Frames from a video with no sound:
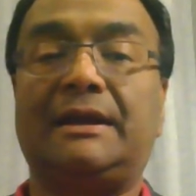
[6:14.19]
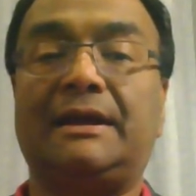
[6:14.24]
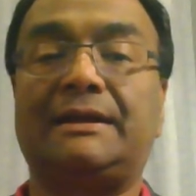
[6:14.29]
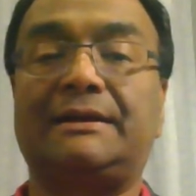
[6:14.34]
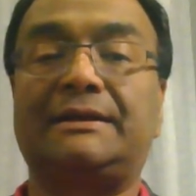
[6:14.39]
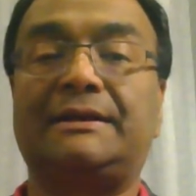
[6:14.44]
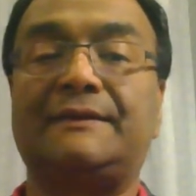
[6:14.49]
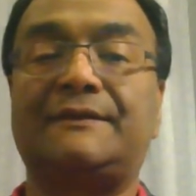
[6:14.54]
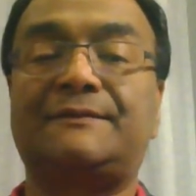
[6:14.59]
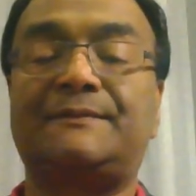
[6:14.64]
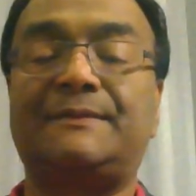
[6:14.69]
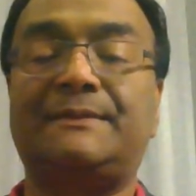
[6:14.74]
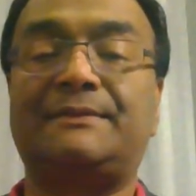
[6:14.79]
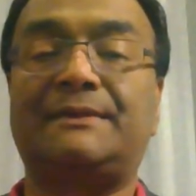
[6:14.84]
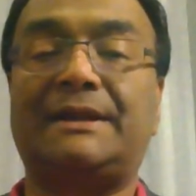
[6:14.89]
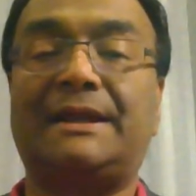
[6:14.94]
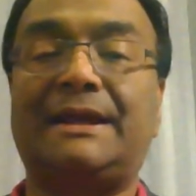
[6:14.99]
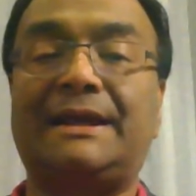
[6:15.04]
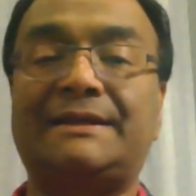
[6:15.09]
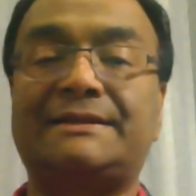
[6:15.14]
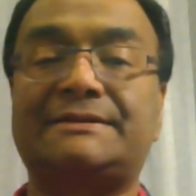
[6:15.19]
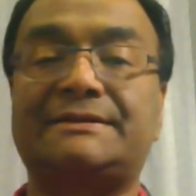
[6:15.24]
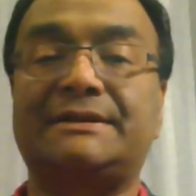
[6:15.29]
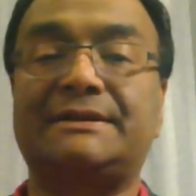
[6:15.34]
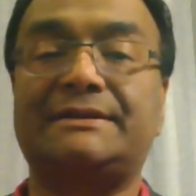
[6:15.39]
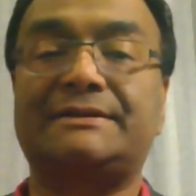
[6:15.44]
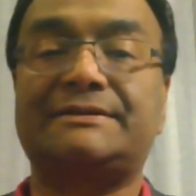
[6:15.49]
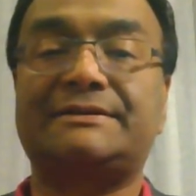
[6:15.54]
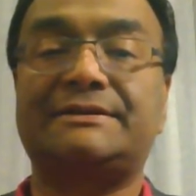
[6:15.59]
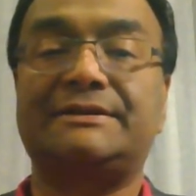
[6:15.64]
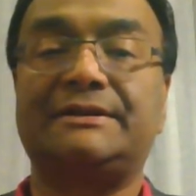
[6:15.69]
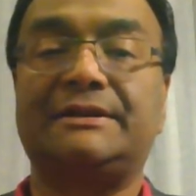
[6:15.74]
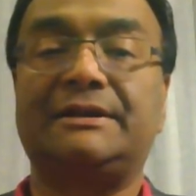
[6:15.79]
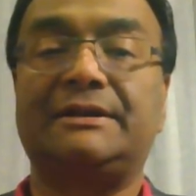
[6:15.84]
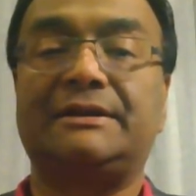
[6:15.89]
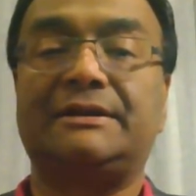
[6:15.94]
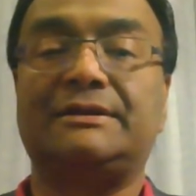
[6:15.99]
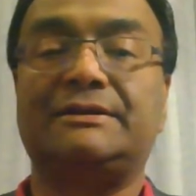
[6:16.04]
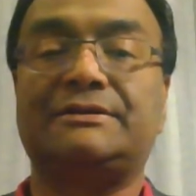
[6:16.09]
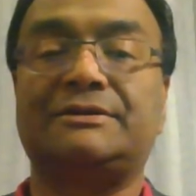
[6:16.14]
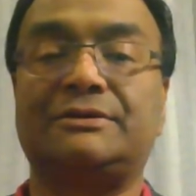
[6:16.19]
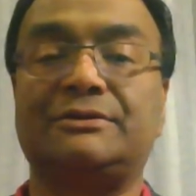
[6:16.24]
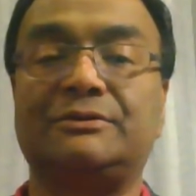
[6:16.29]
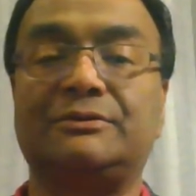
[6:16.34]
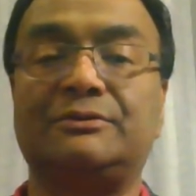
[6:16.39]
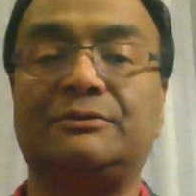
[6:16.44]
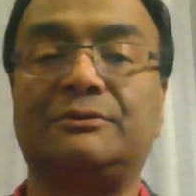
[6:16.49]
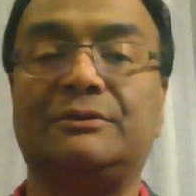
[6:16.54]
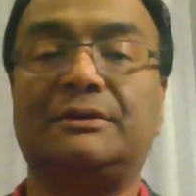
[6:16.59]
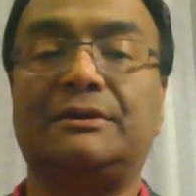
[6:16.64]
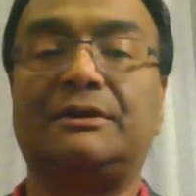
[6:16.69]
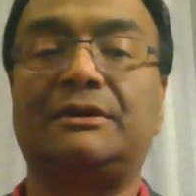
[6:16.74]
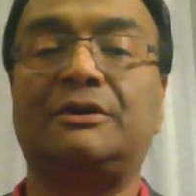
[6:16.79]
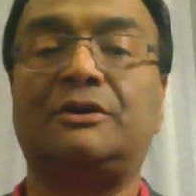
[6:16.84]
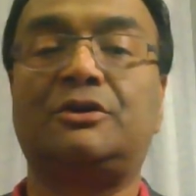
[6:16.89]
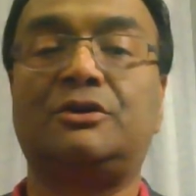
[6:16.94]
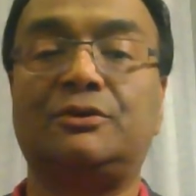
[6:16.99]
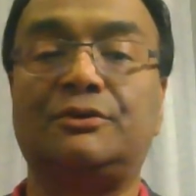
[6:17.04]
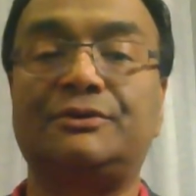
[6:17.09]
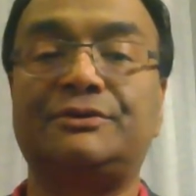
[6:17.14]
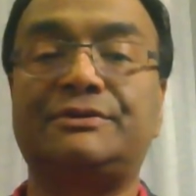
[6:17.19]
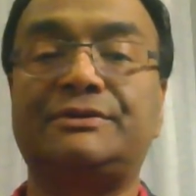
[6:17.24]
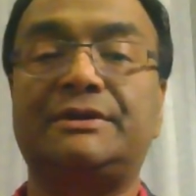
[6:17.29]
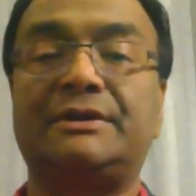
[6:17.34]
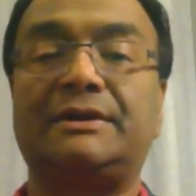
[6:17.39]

and gives people access to good